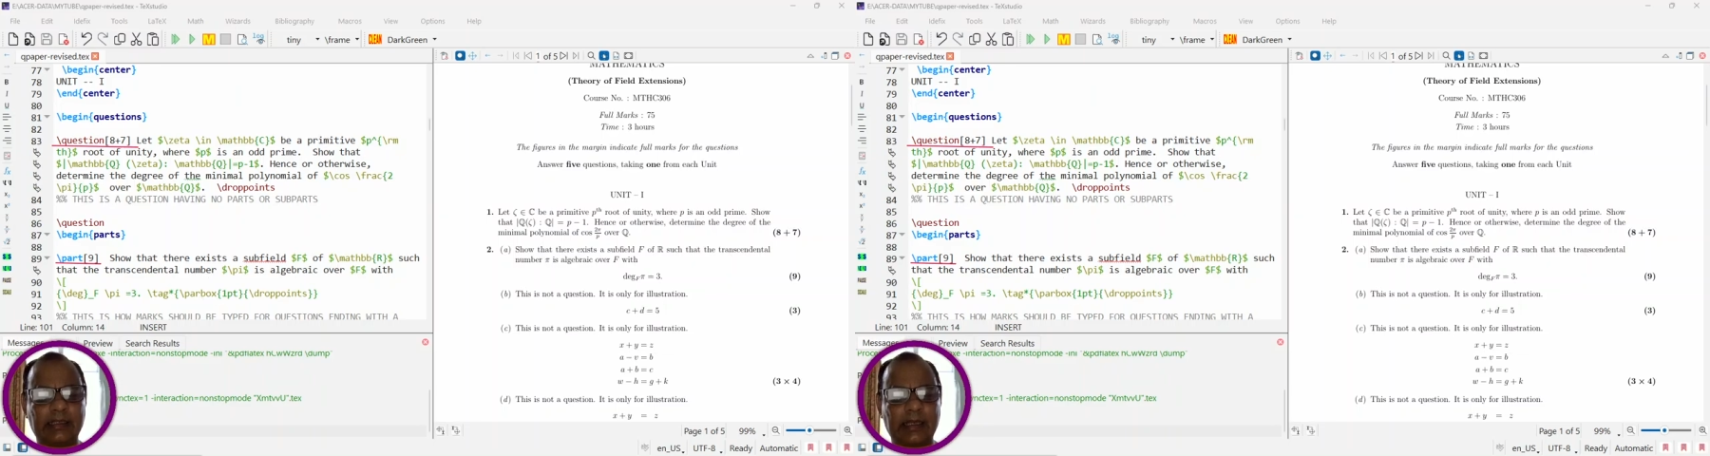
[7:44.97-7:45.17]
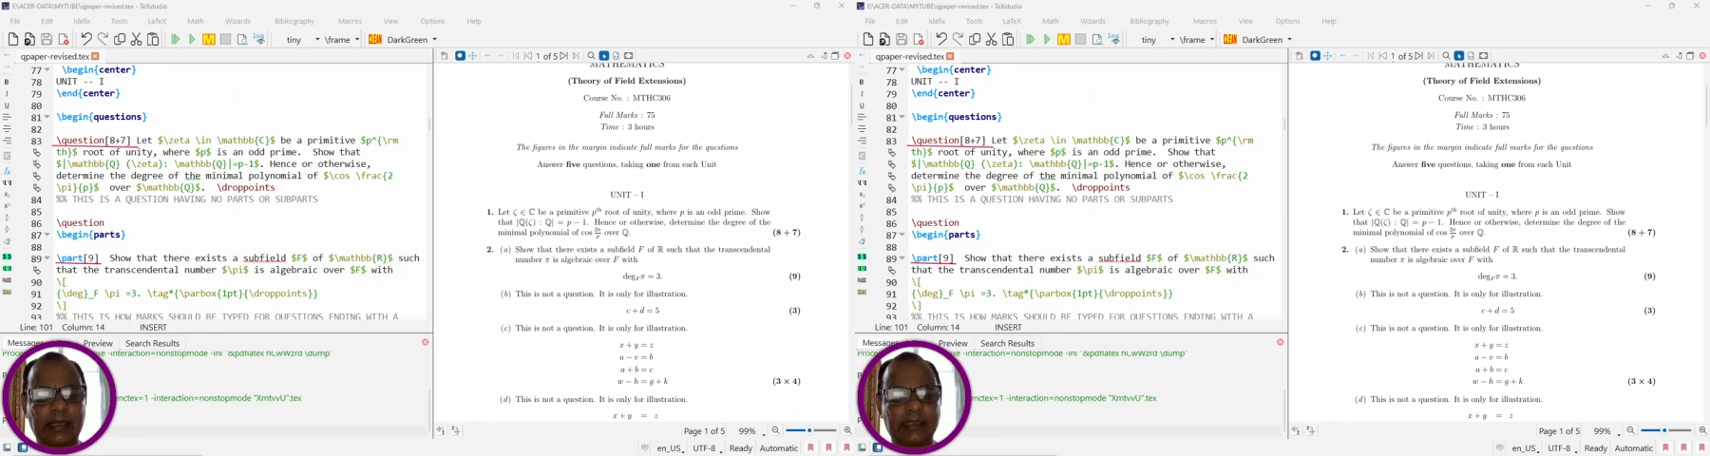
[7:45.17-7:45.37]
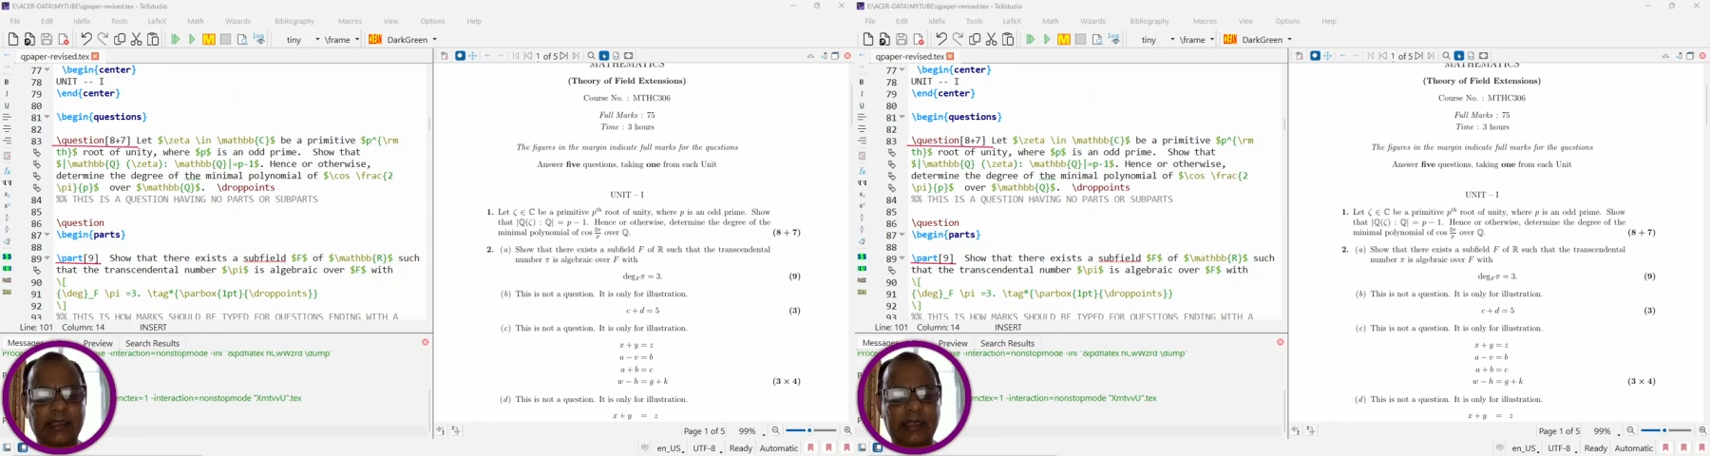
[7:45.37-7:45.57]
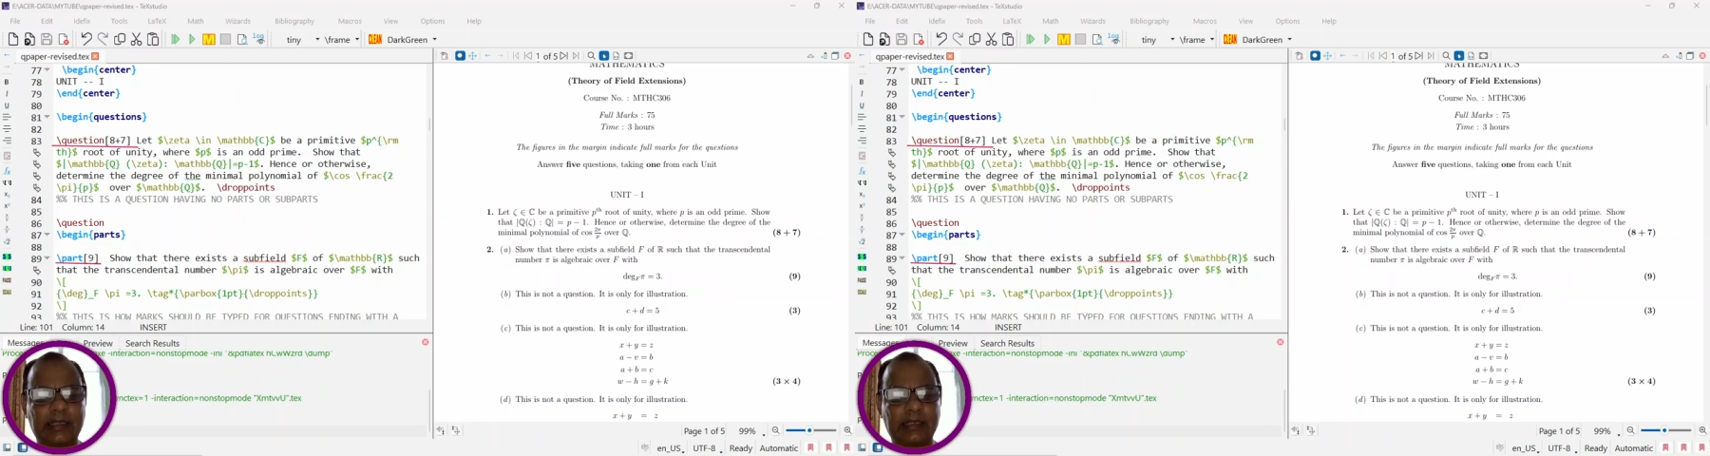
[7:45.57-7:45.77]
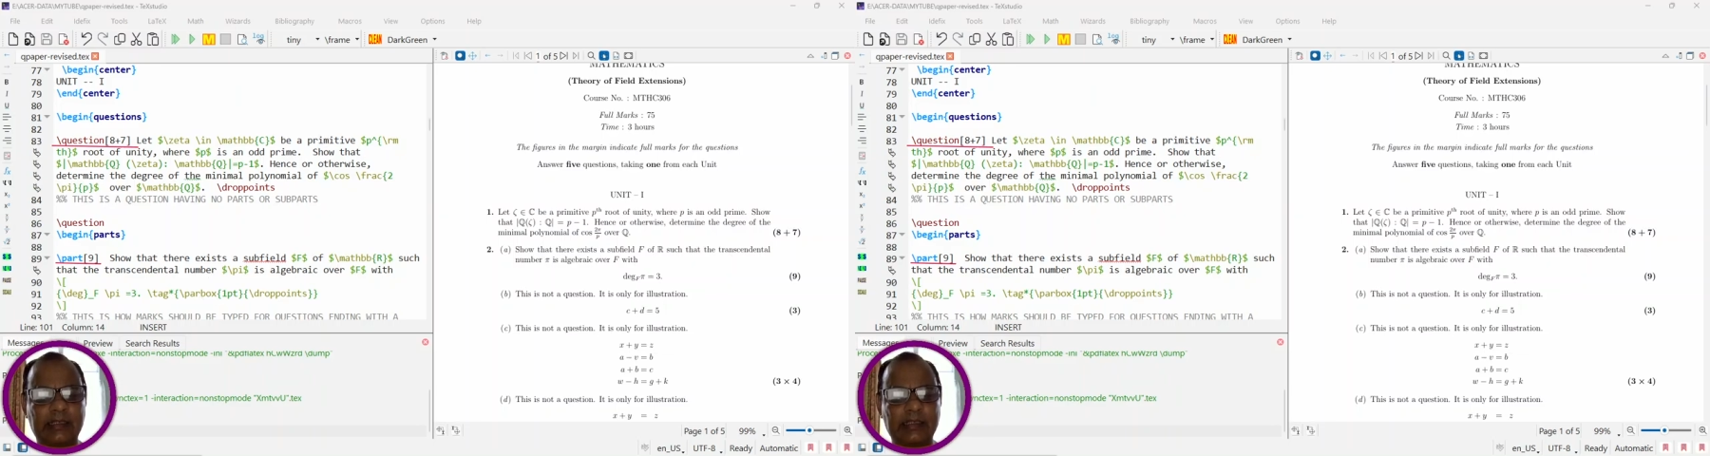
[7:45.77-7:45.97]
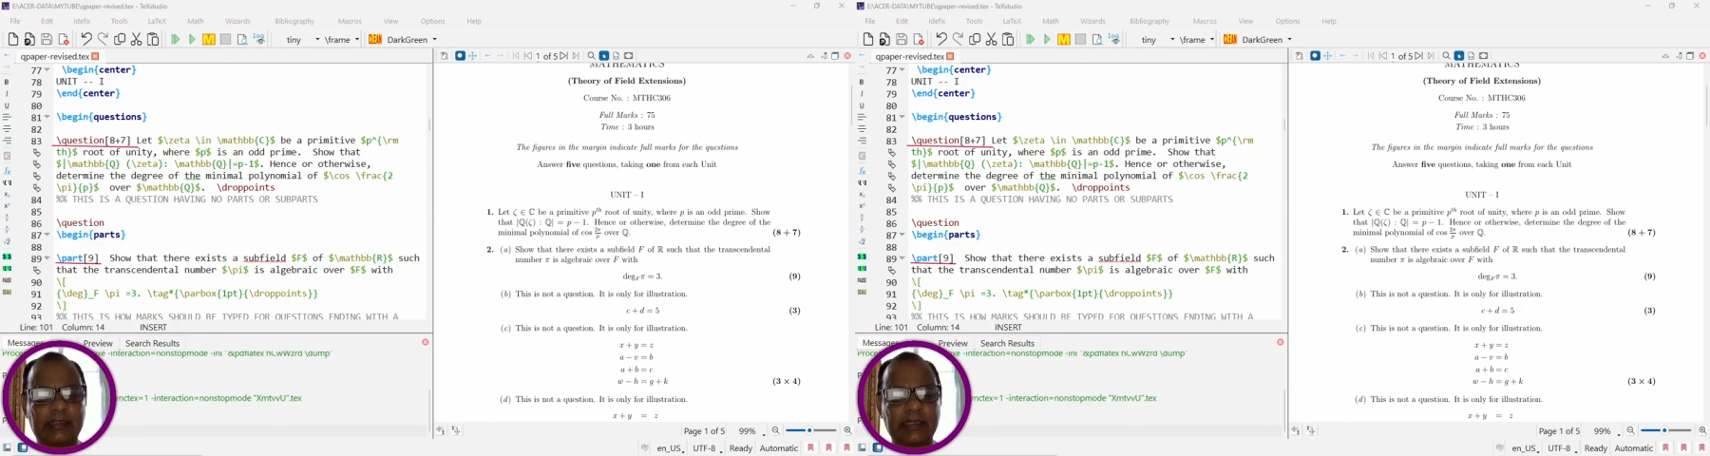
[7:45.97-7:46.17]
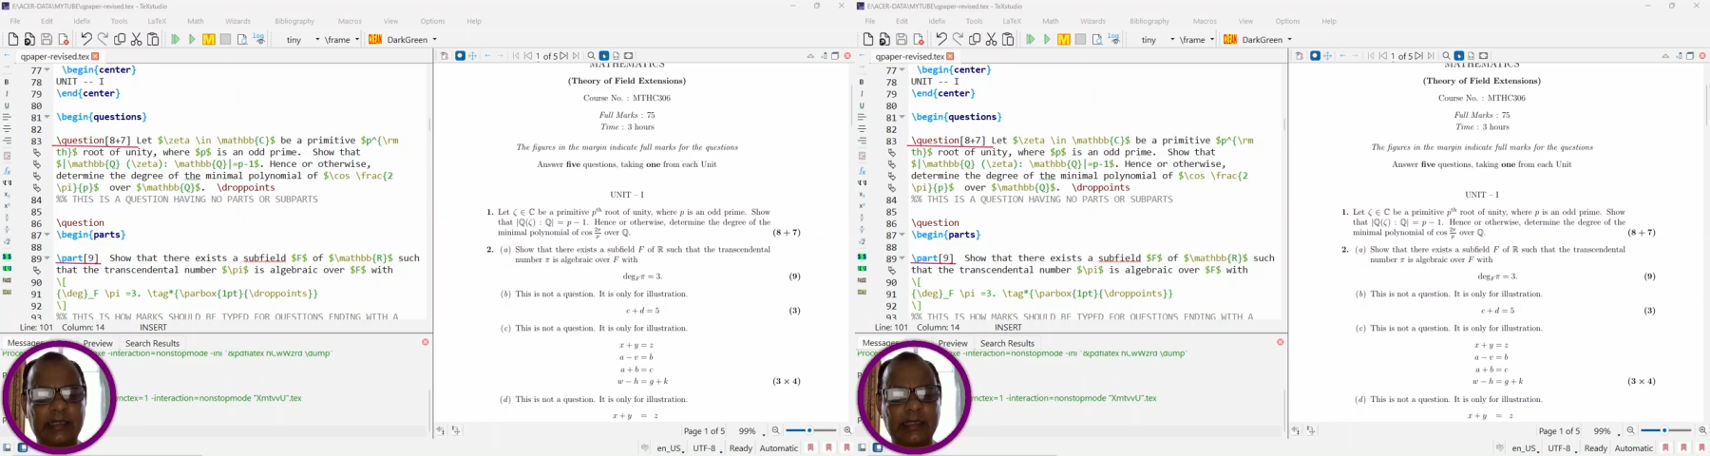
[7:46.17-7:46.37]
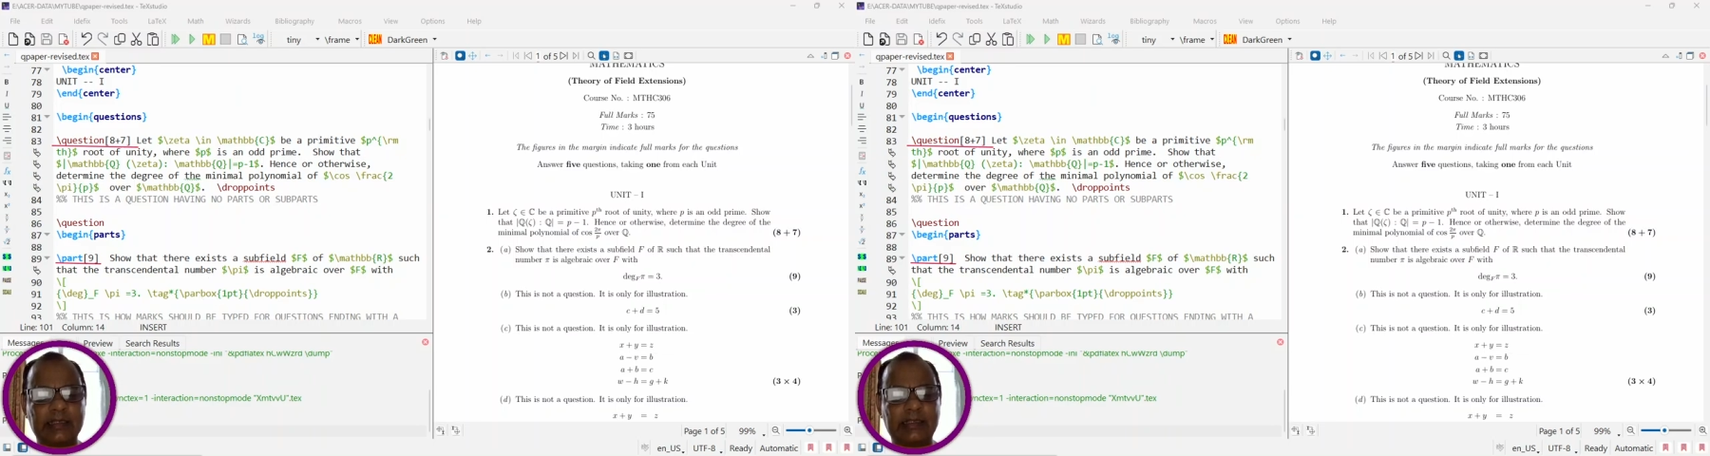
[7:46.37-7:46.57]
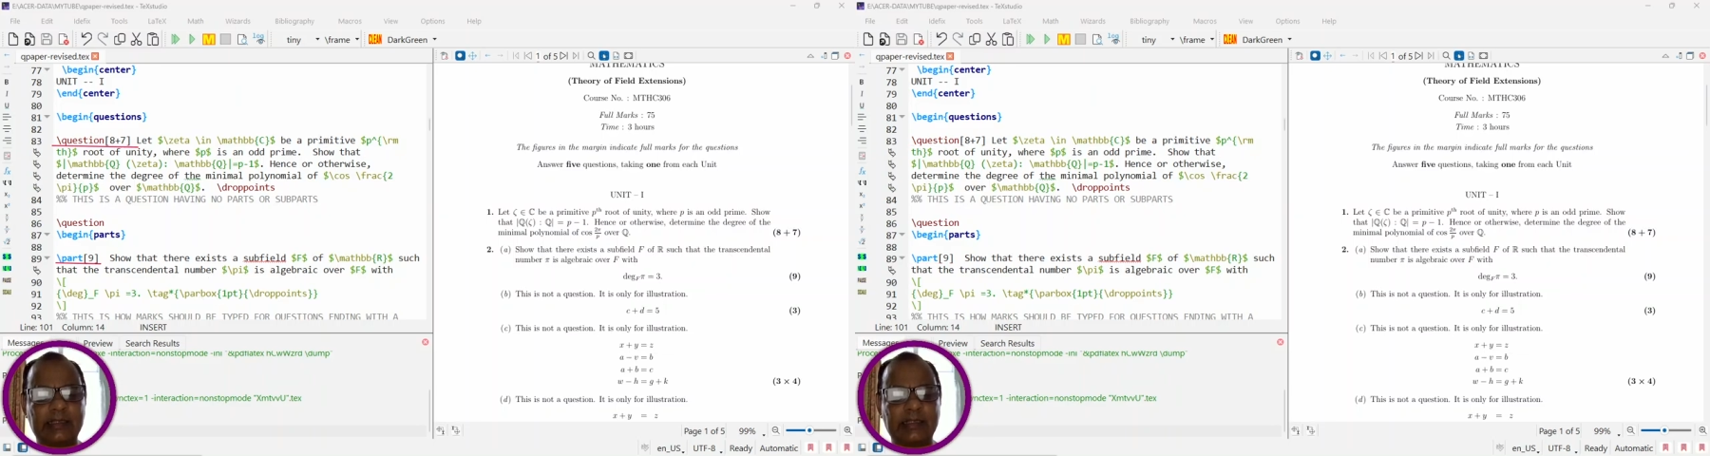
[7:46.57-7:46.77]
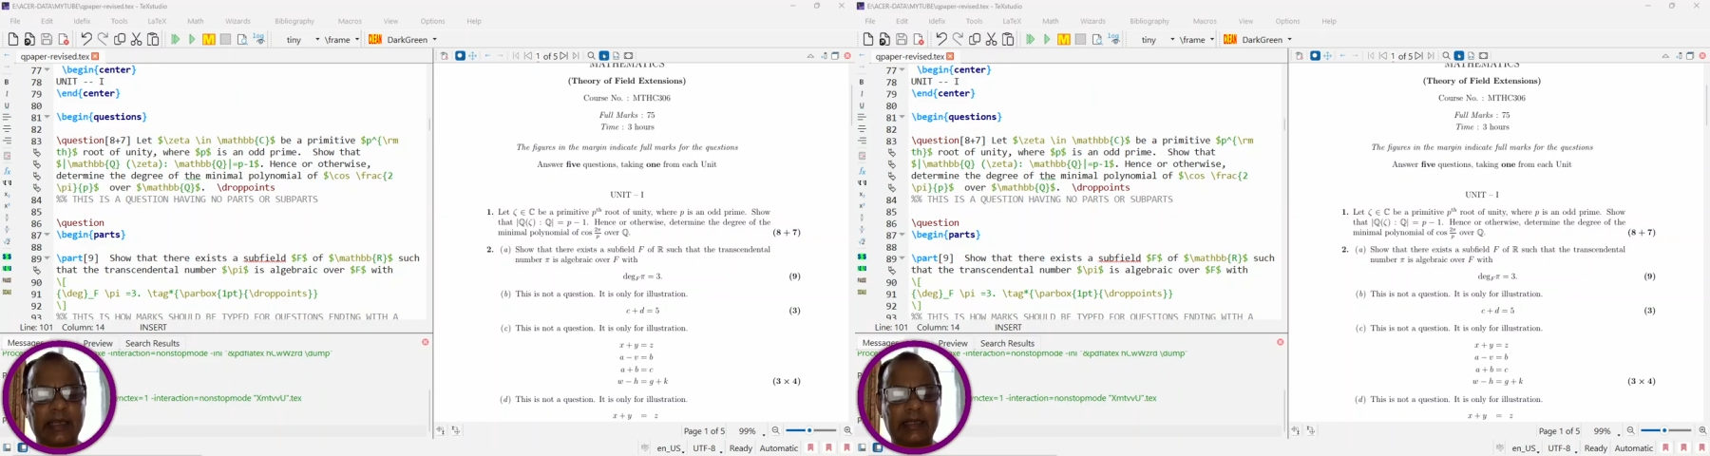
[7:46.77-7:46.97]
other thing
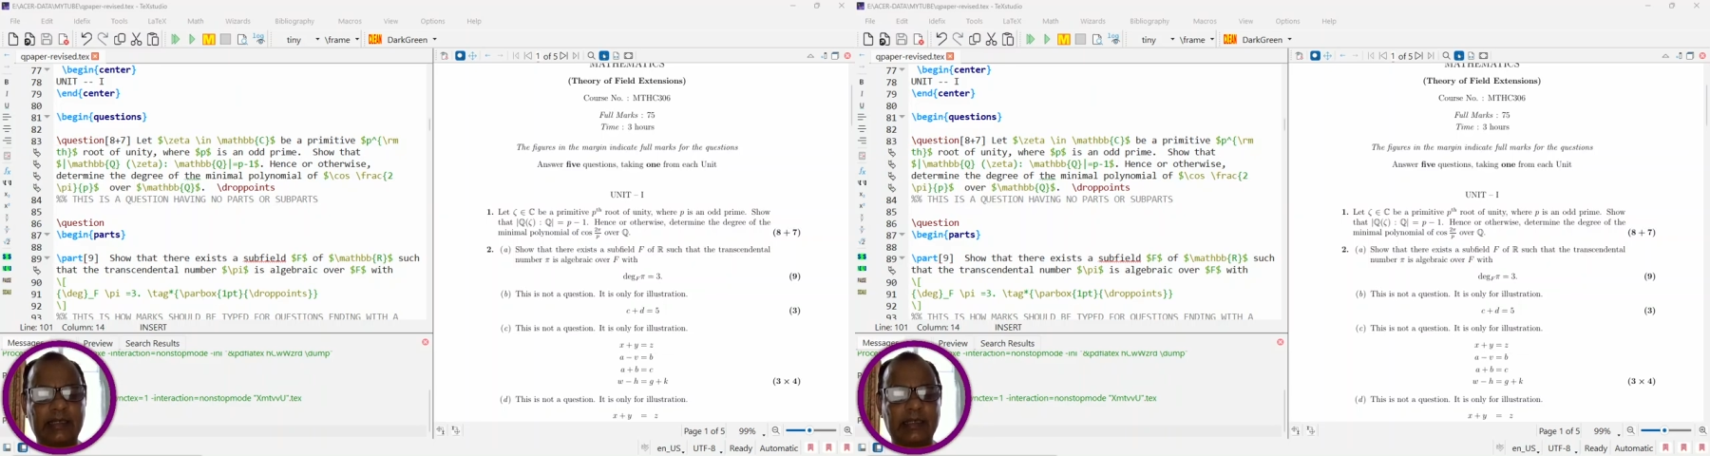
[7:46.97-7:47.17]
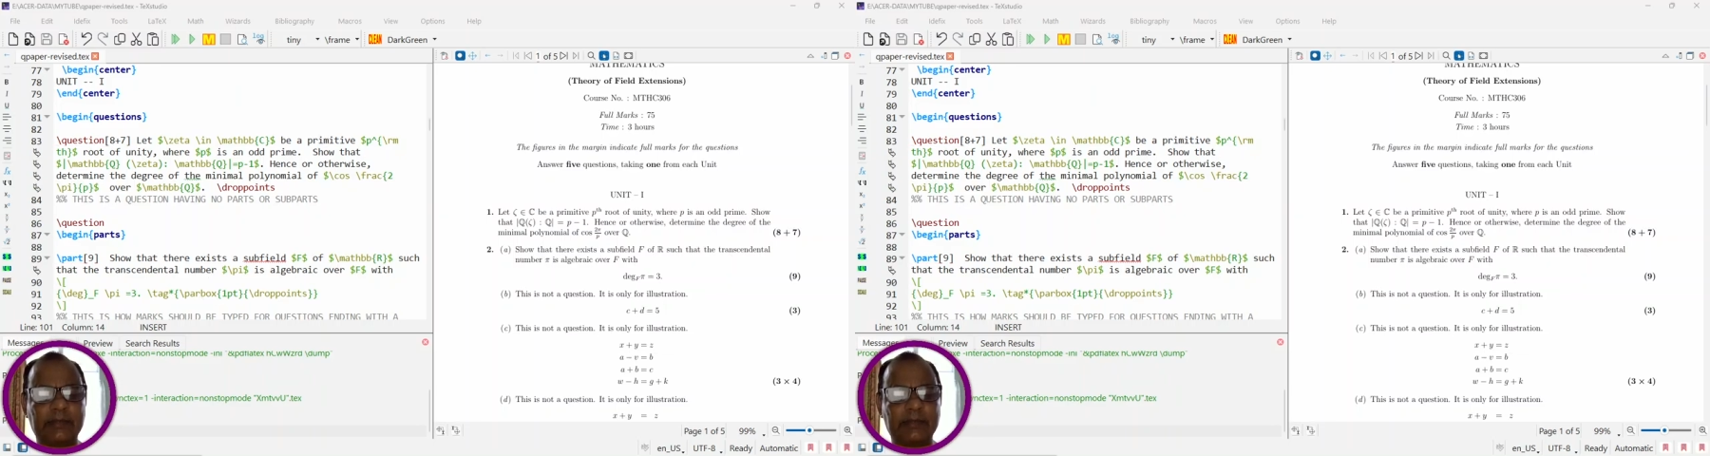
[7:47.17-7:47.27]
is that